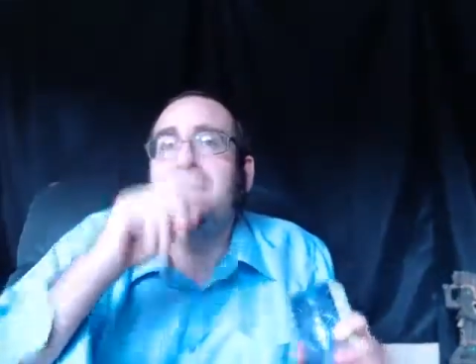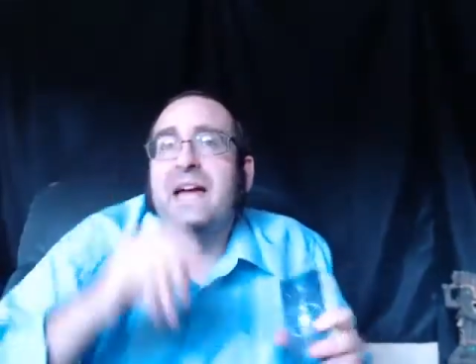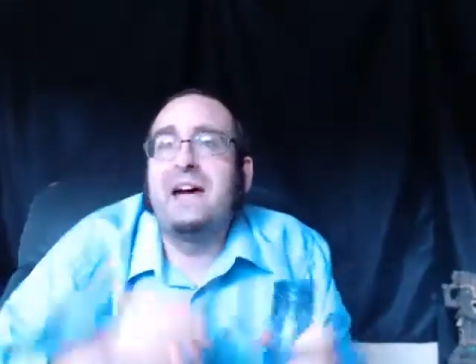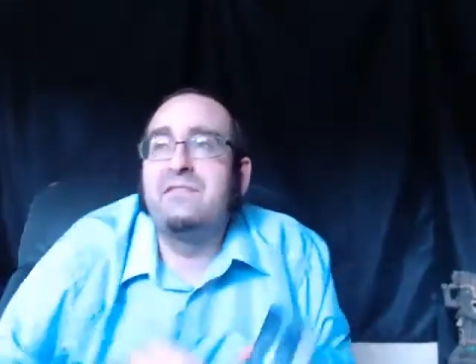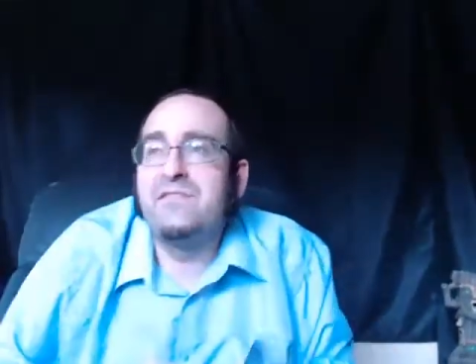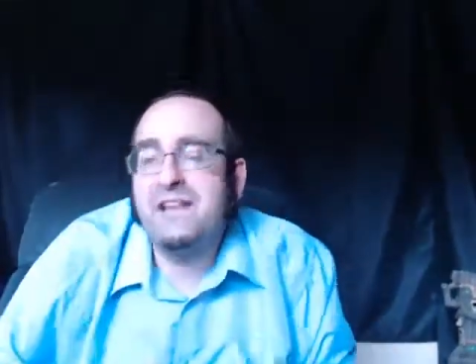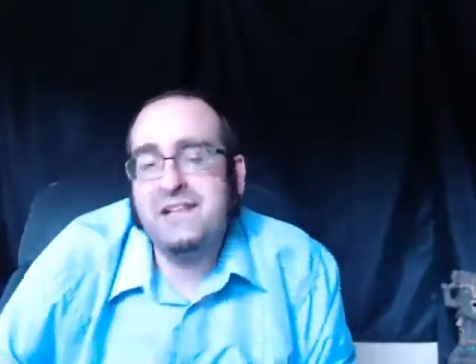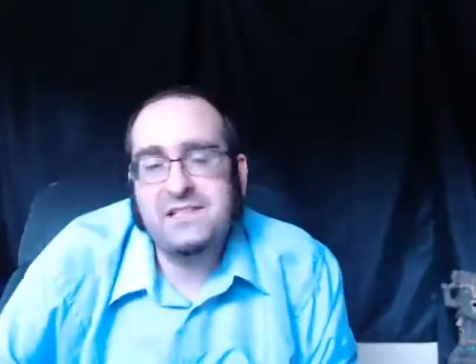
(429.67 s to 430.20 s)

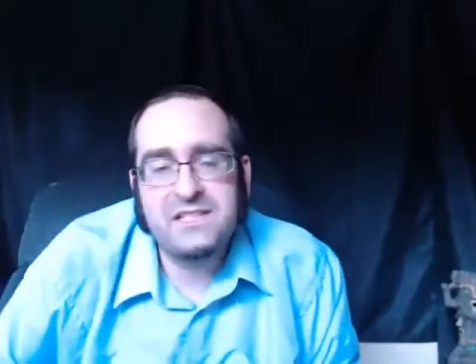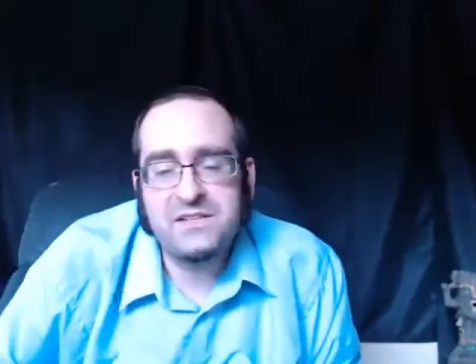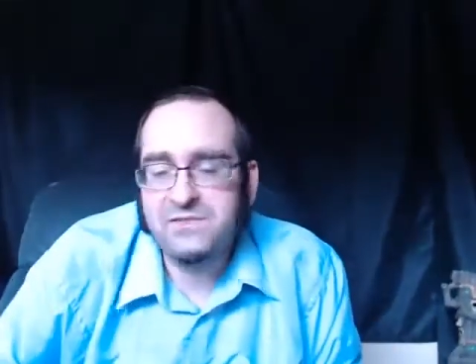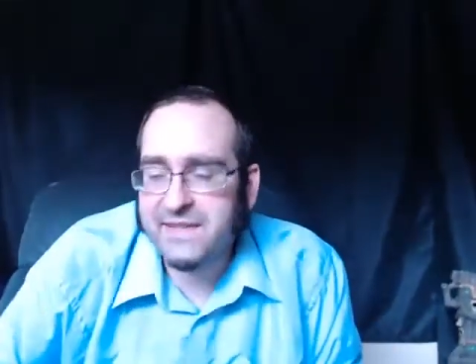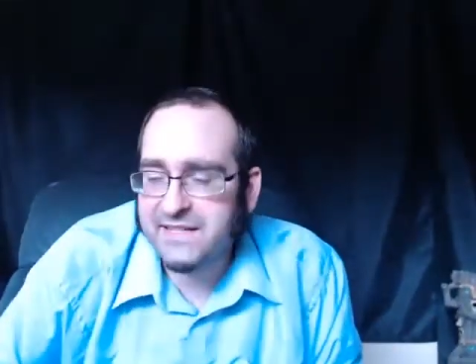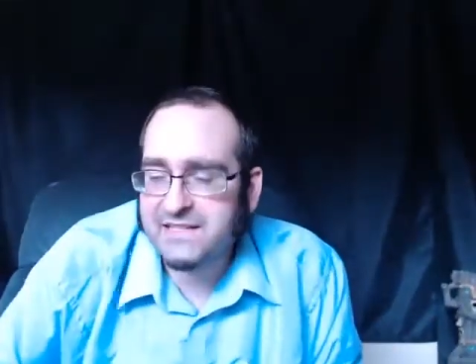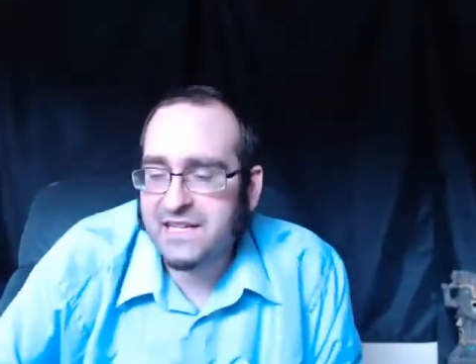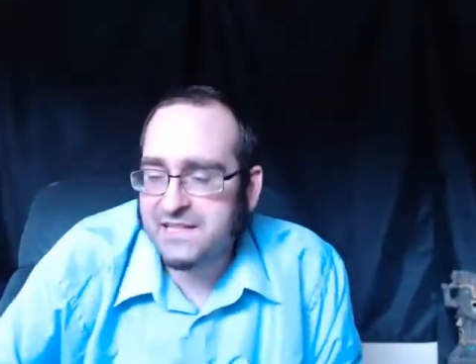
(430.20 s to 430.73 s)
evidence and
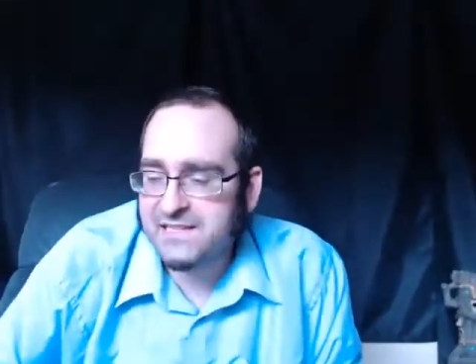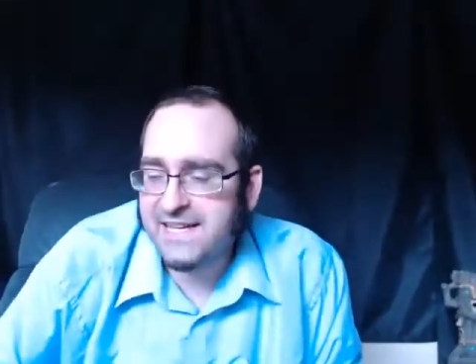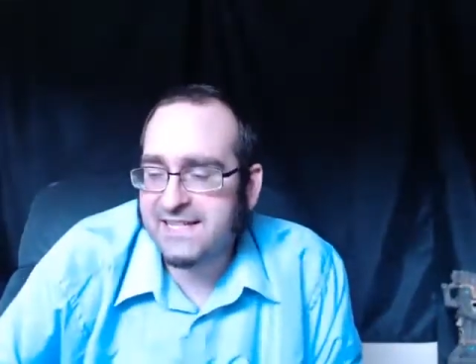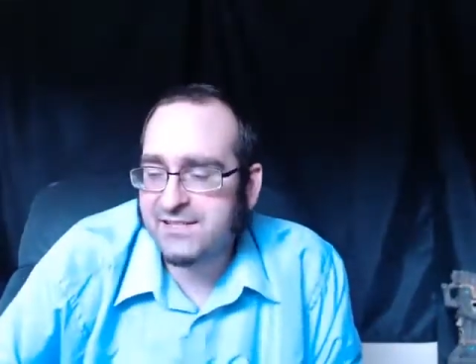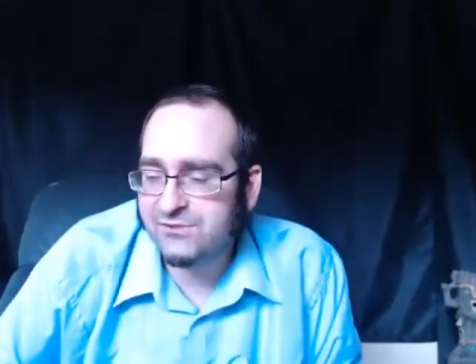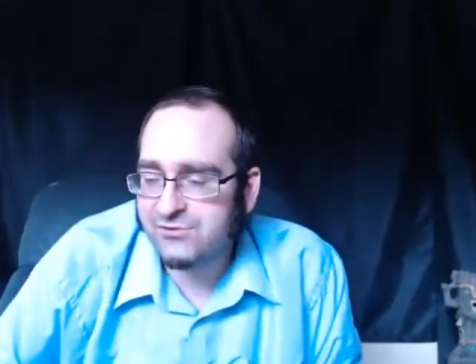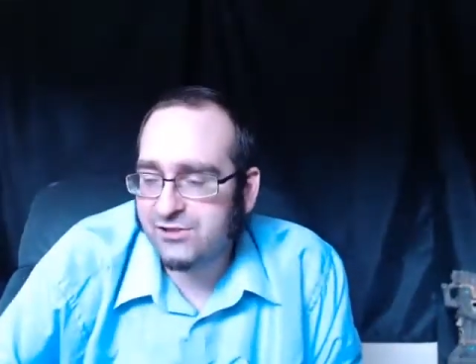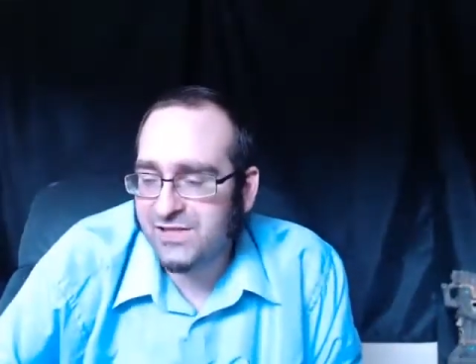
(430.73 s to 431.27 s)
things like that
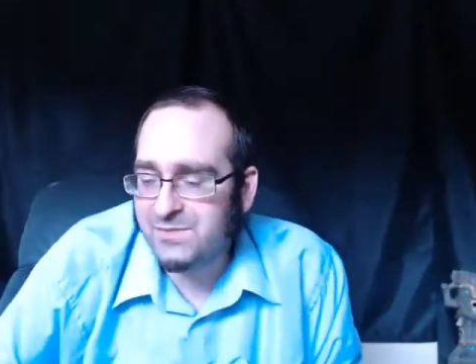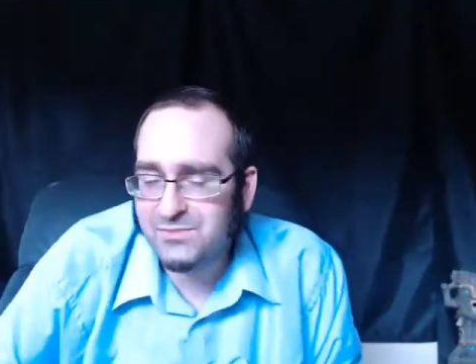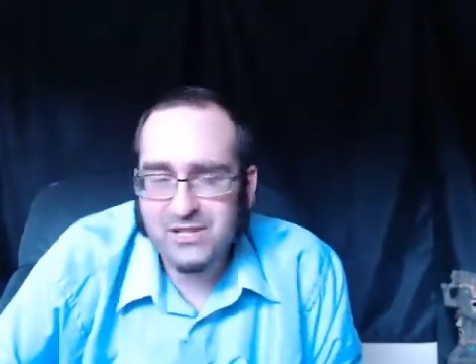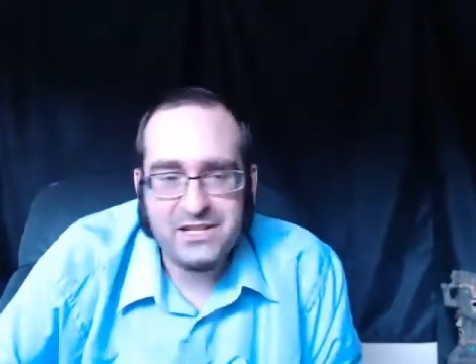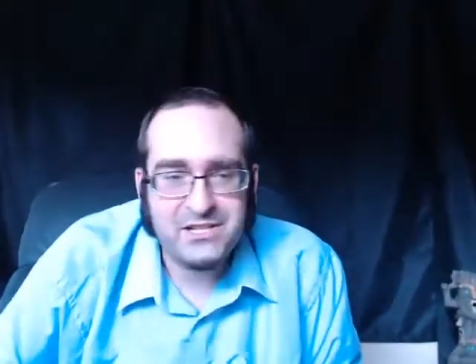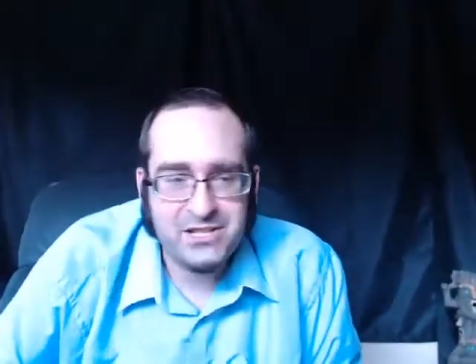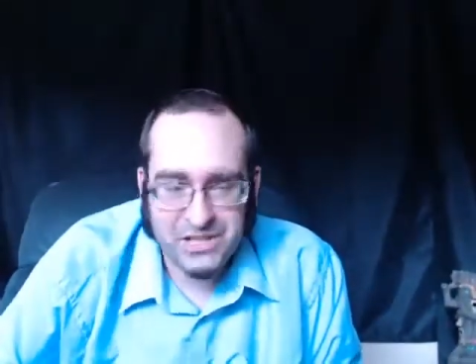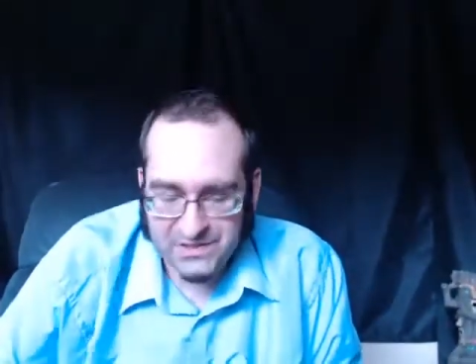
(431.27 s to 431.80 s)
to really
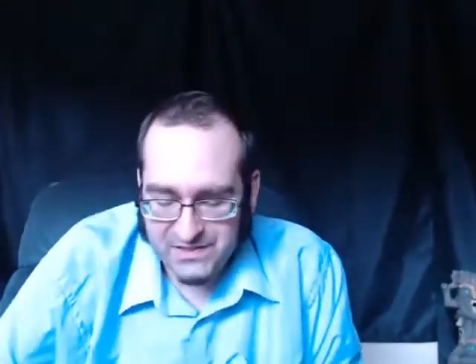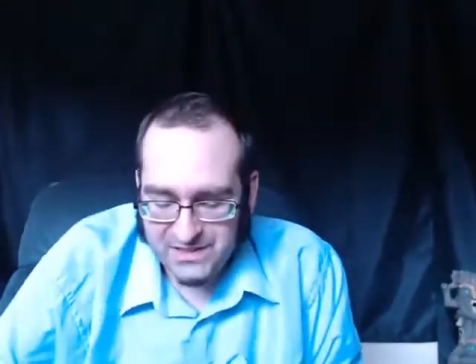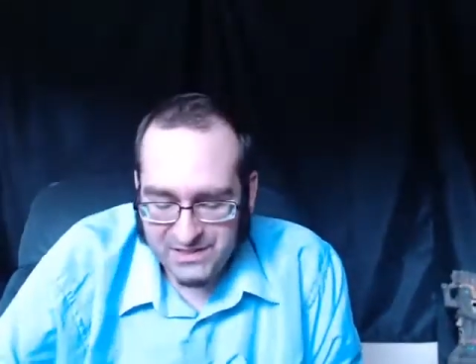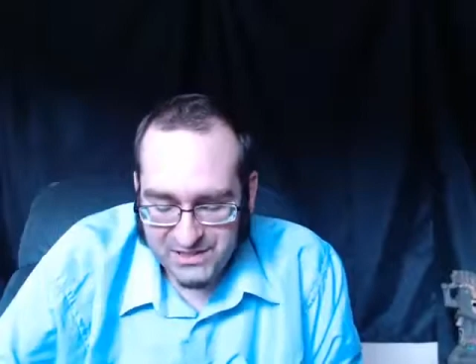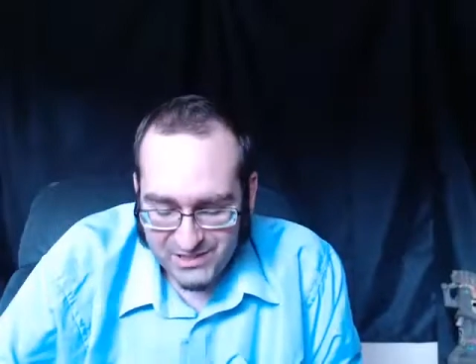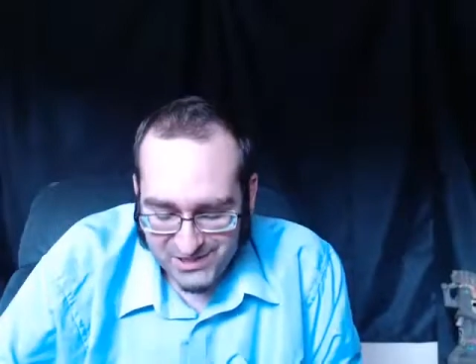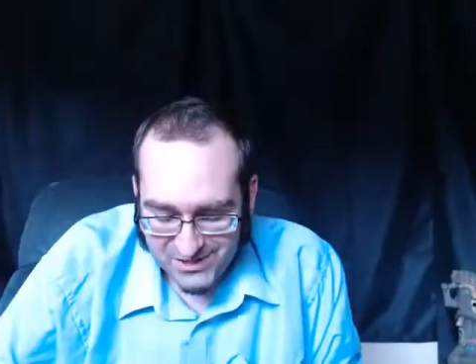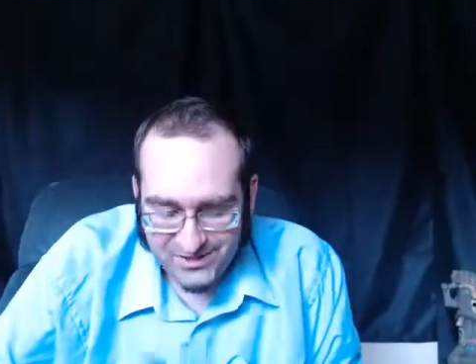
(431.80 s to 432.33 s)
bring
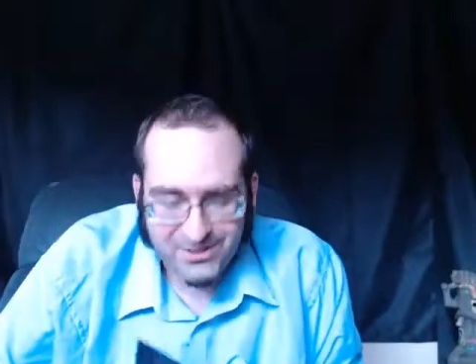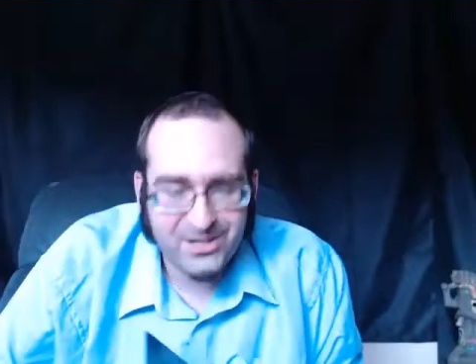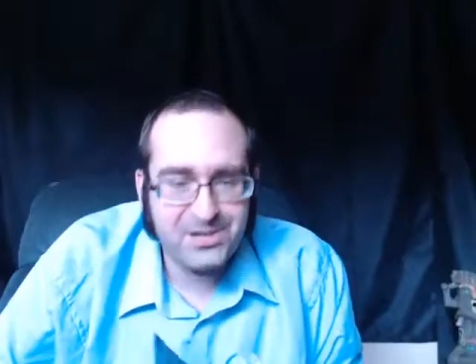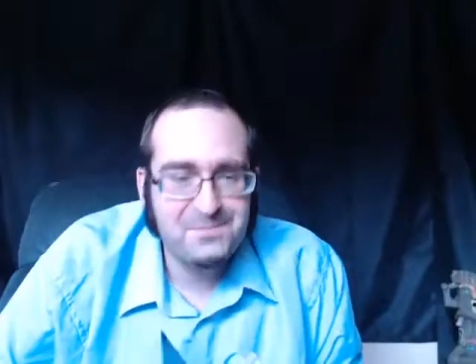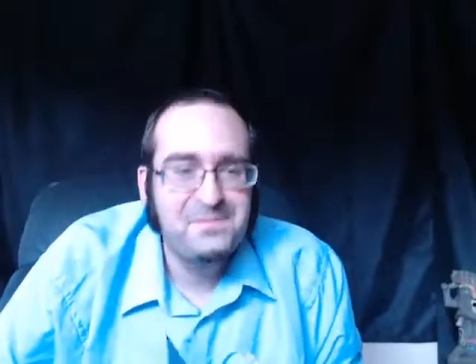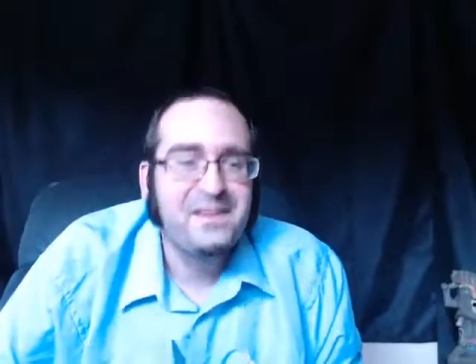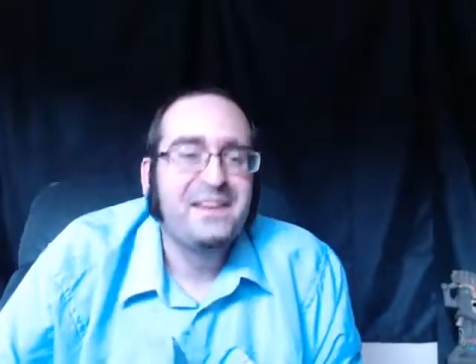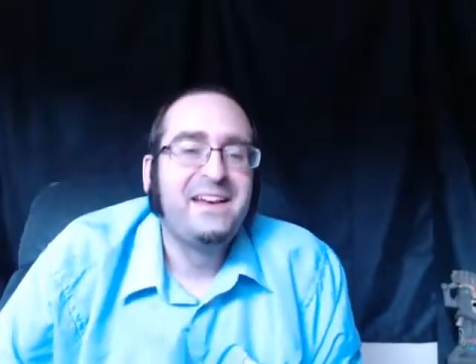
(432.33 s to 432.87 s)
justice, you
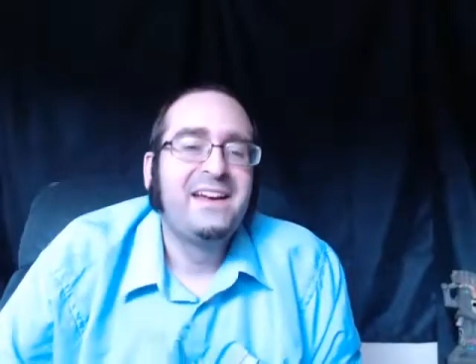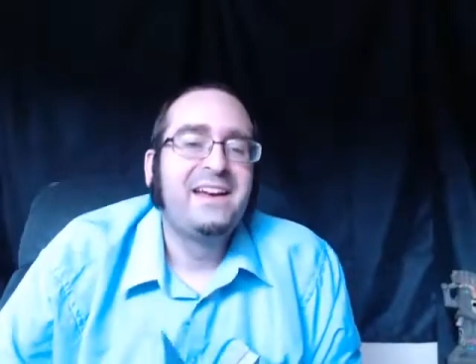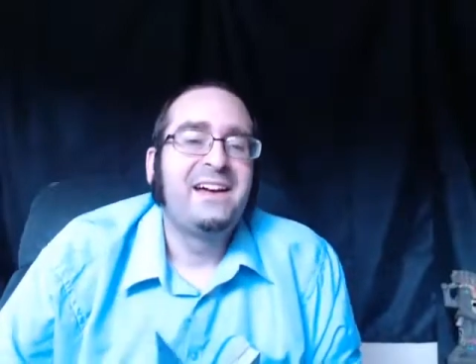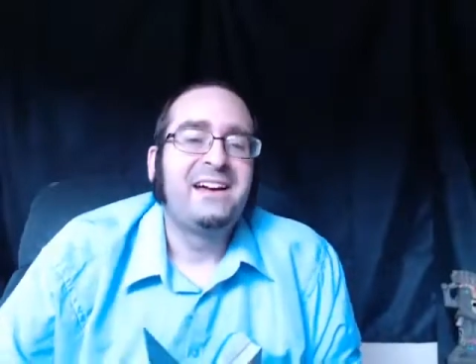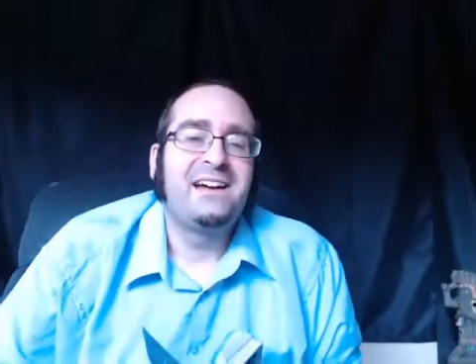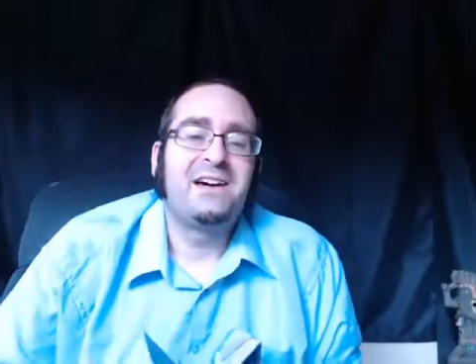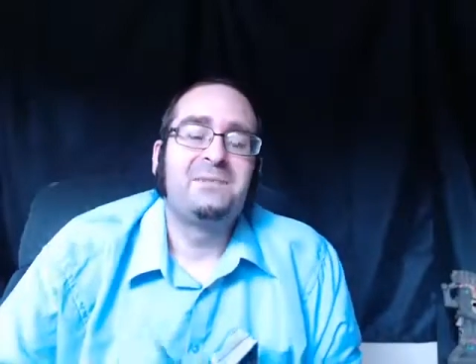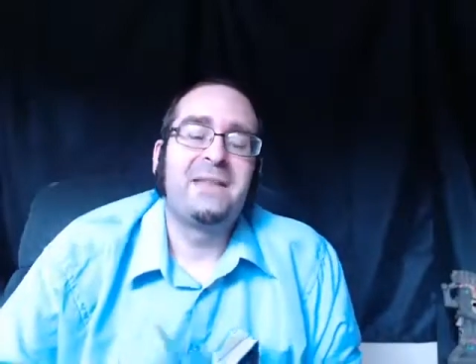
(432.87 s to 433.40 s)
know.
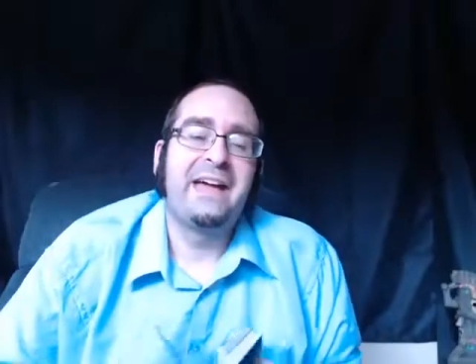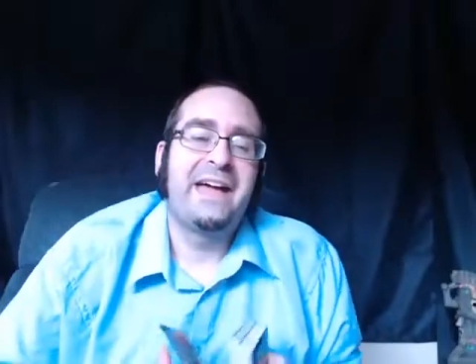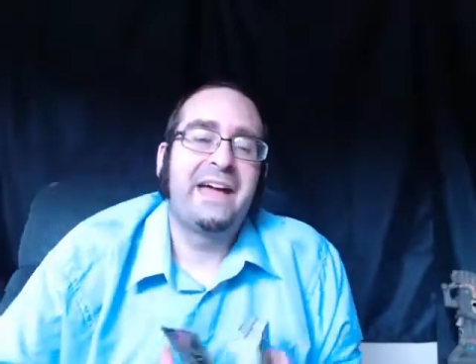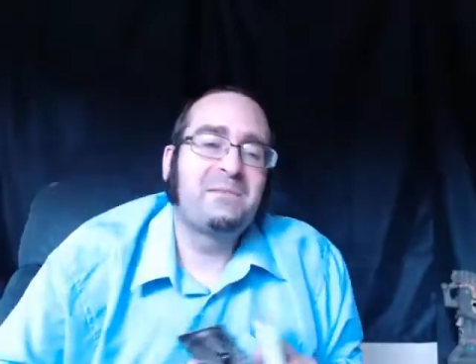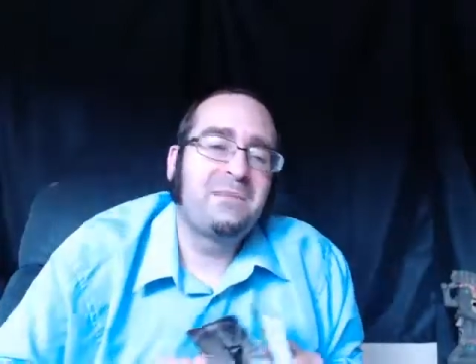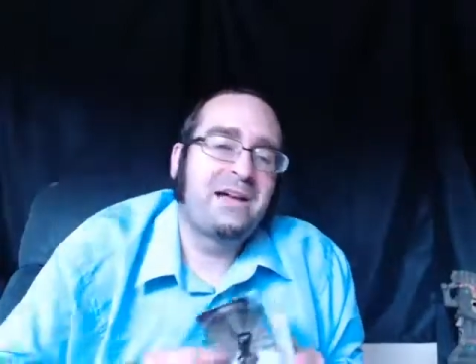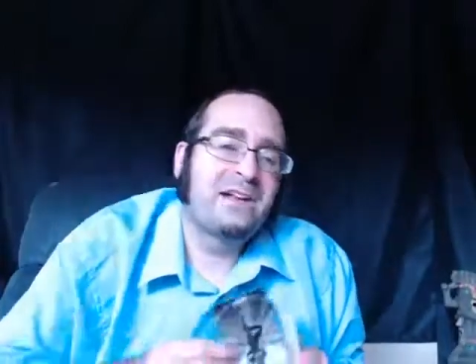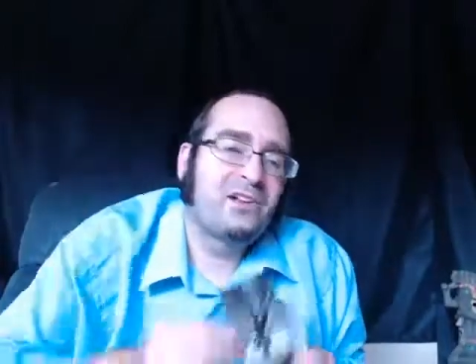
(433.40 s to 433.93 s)
The
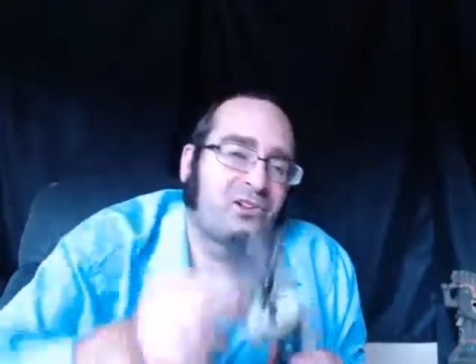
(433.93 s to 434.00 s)
Hangman